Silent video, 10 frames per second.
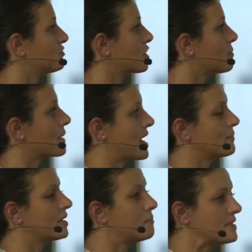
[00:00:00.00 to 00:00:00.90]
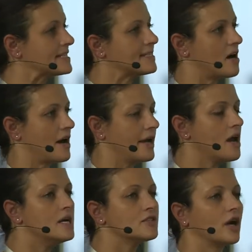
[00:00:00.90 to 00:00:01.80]
for a primary PCI.
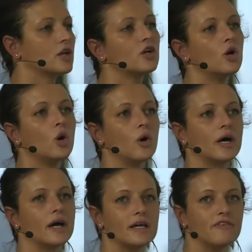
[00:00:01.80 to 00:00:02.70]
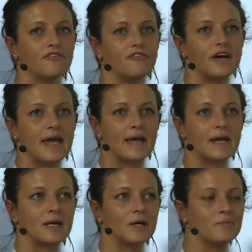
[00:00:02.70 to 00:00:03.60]
So I don't know uh, if, uh,
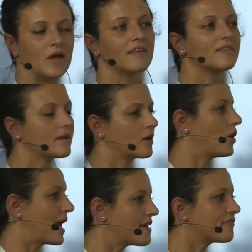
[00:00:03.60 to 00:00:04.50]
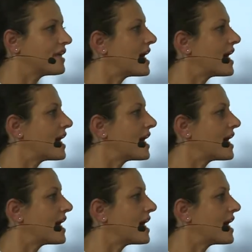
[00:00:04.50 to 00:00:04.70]
um, I think every